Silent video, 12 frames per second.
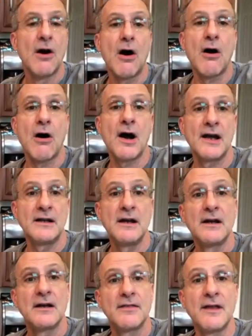on
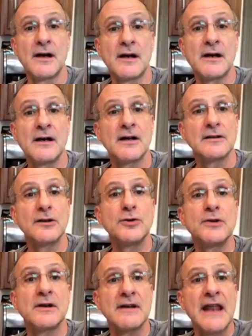the
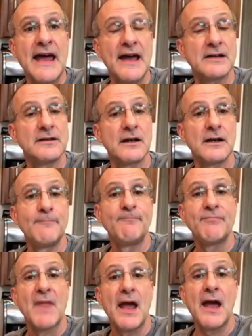lunar lander,
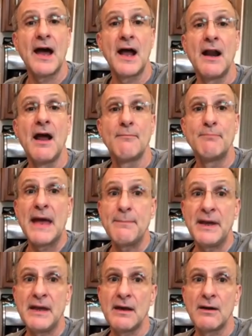and
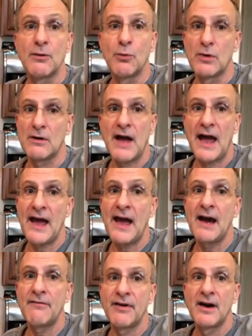maybe we'll
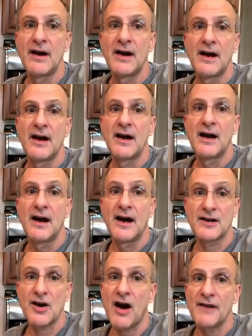have a
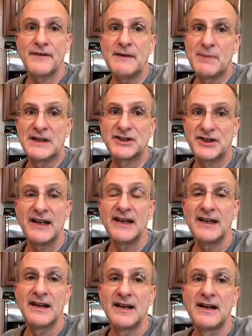coffee
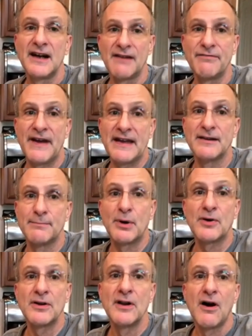machine
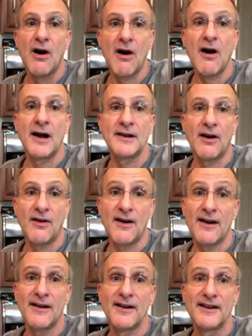available on
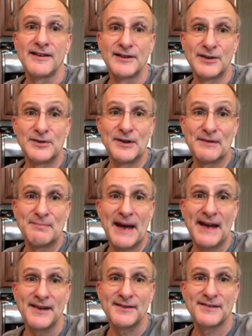our lunar
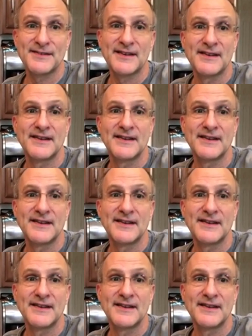base.